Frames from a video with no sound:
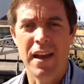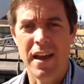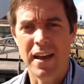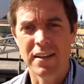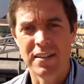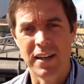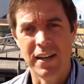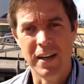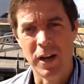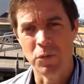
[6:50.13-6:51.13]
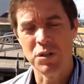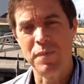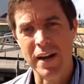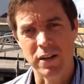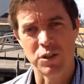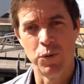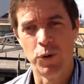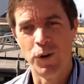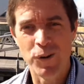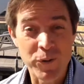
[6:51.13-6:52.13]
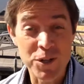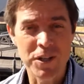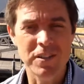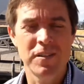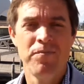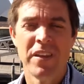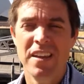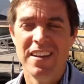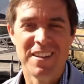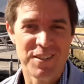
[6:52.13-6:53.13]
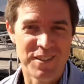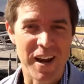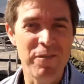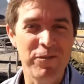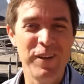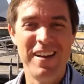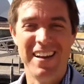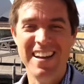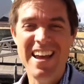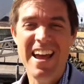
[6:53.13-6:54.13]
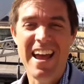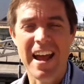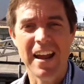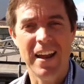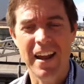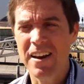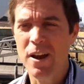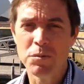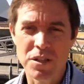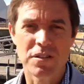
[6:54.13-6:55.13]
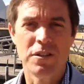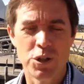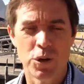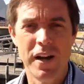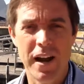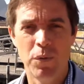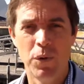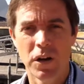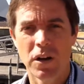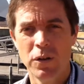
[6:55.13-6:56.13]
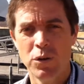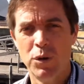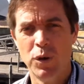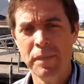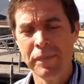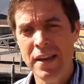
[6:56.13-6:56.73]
and it helps make us more efficient, safe, and helps us enjoy our work a little more.